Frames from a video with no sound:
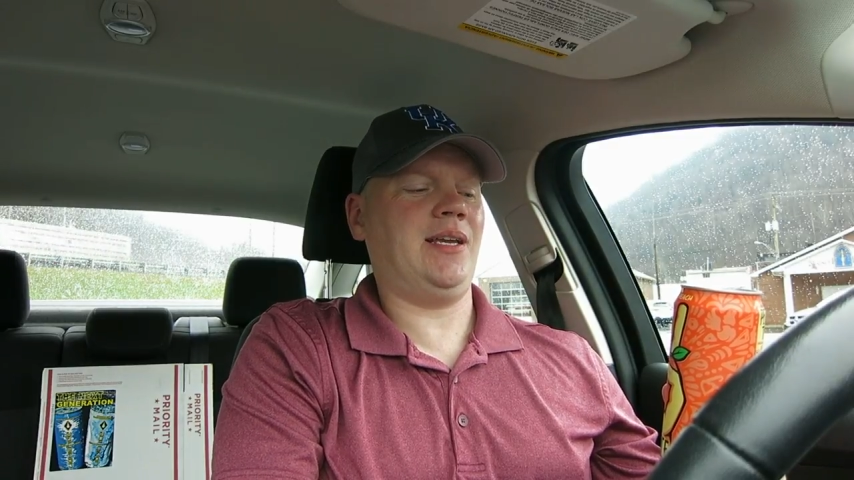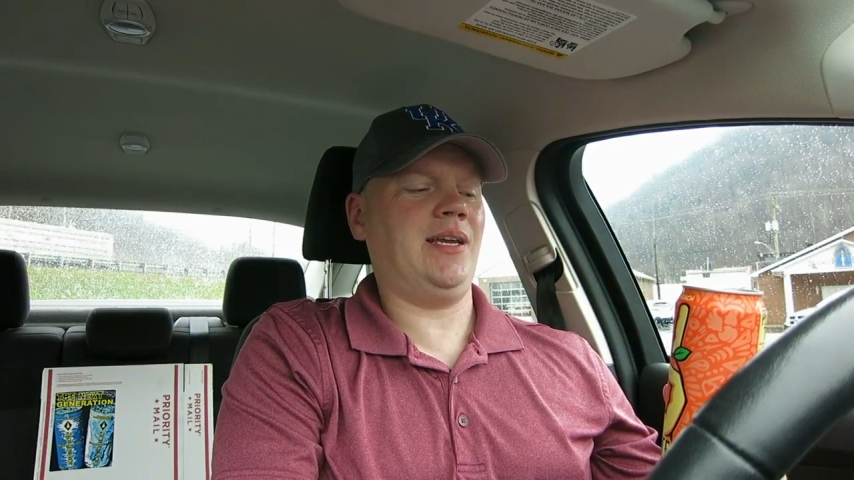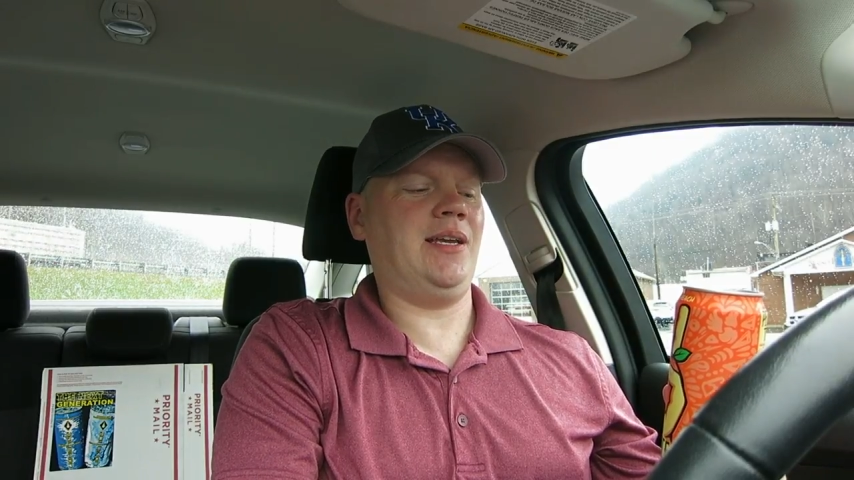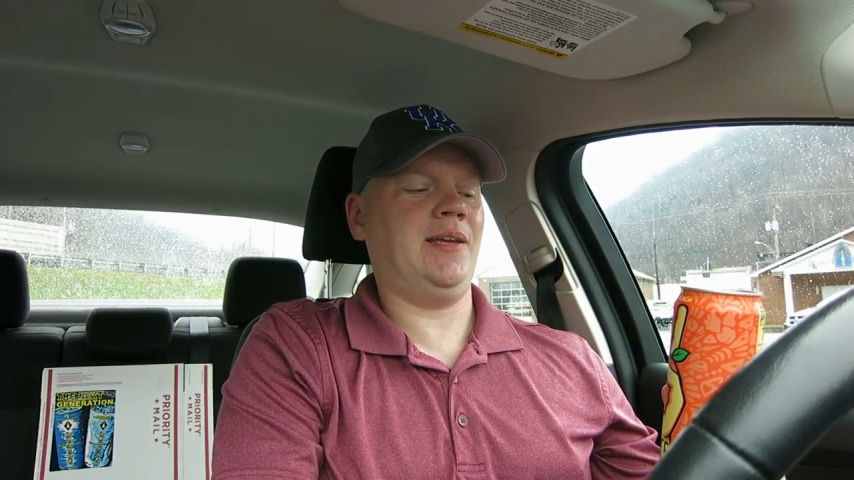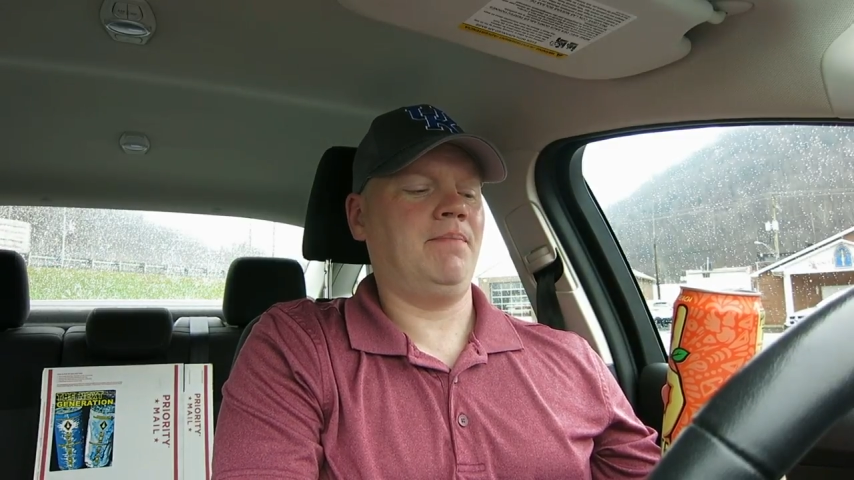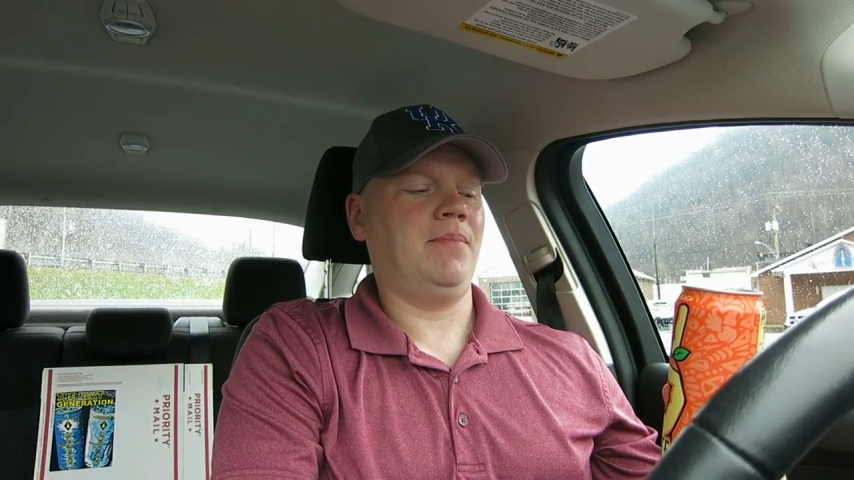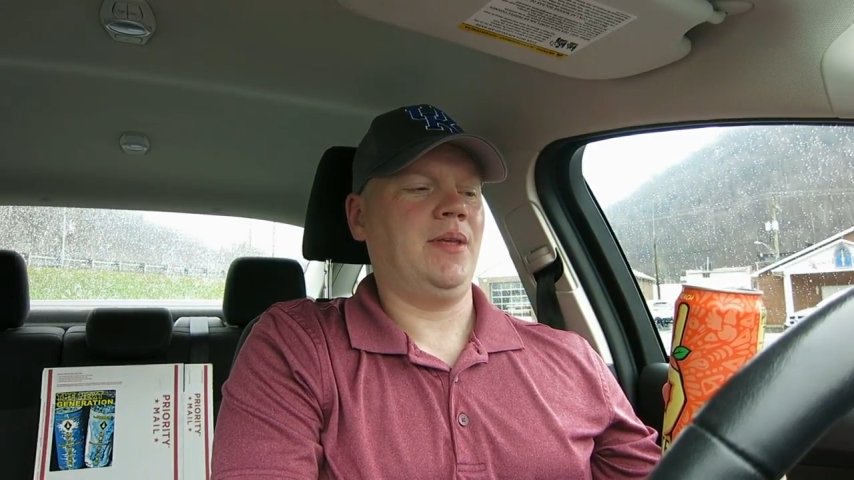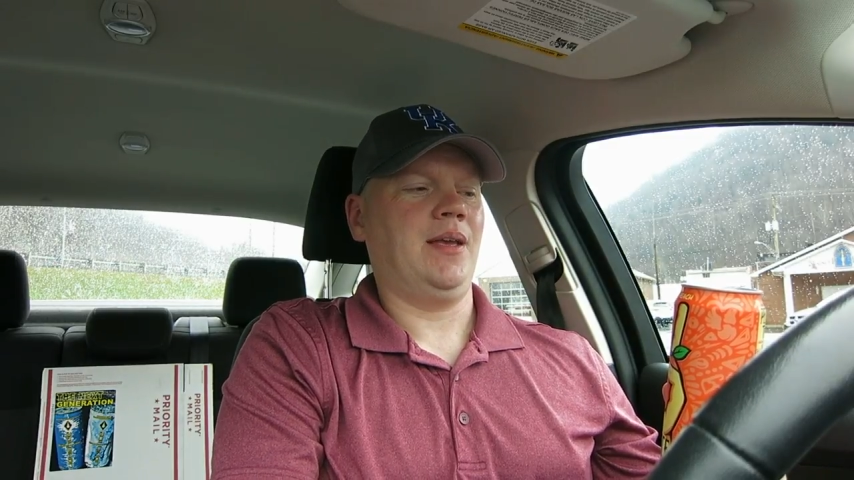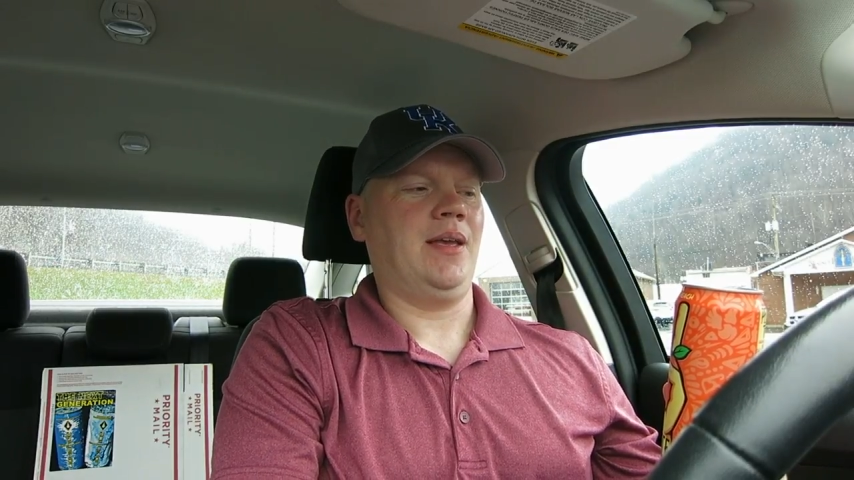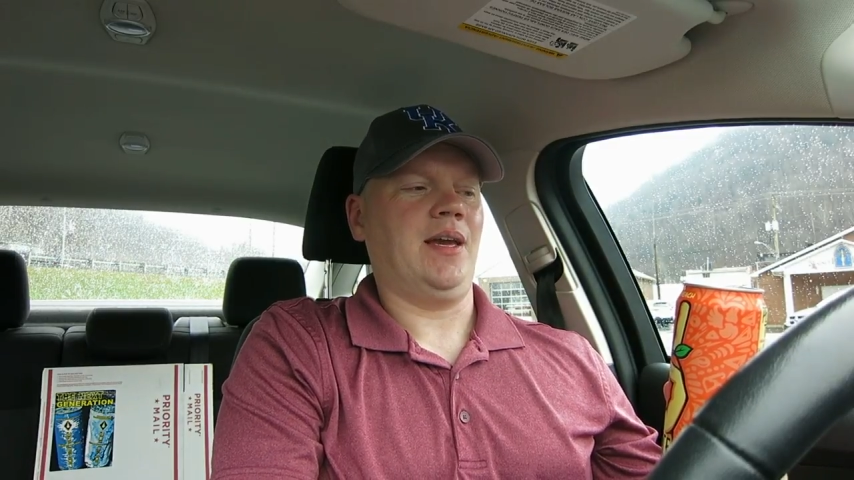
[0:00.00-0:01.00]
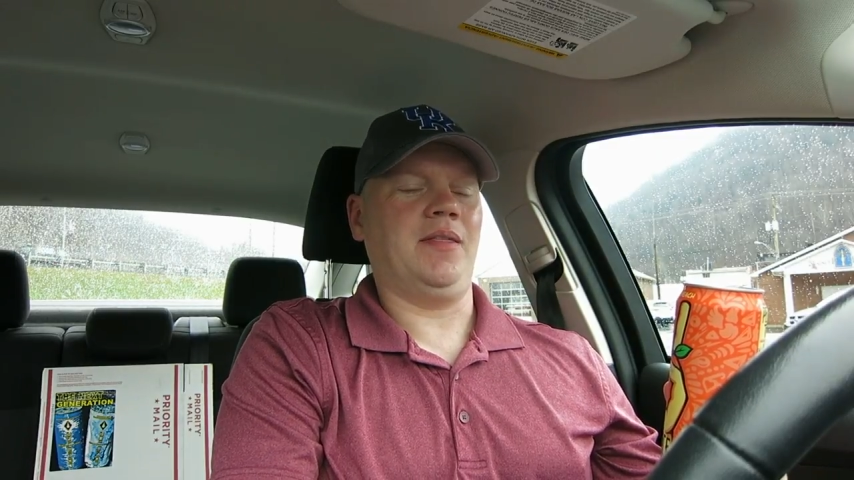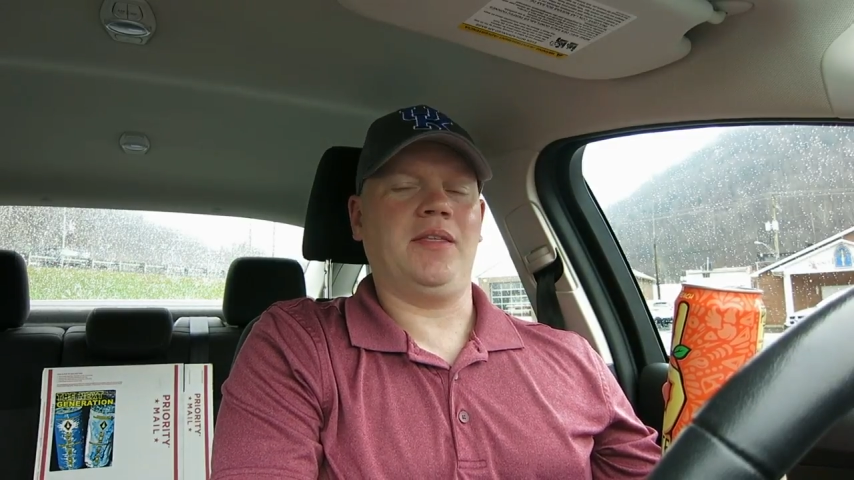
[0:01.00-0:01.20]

Tea, and